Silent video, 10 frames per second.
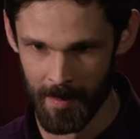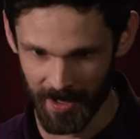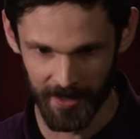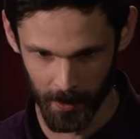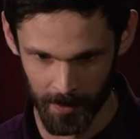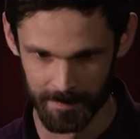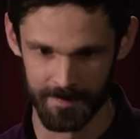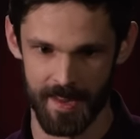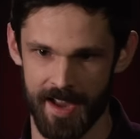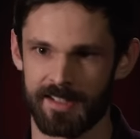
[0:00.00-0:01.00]
among your
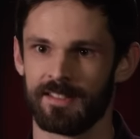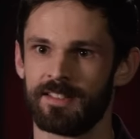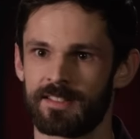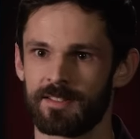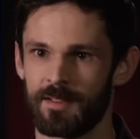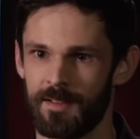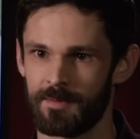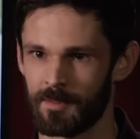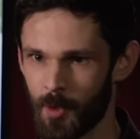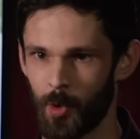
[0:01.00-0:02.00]
excellent
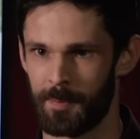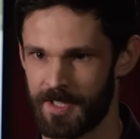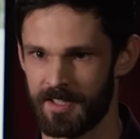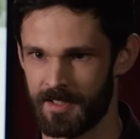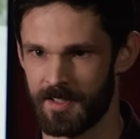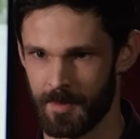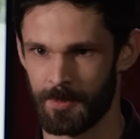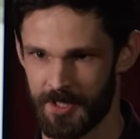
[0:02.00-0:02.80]
corpus, this is a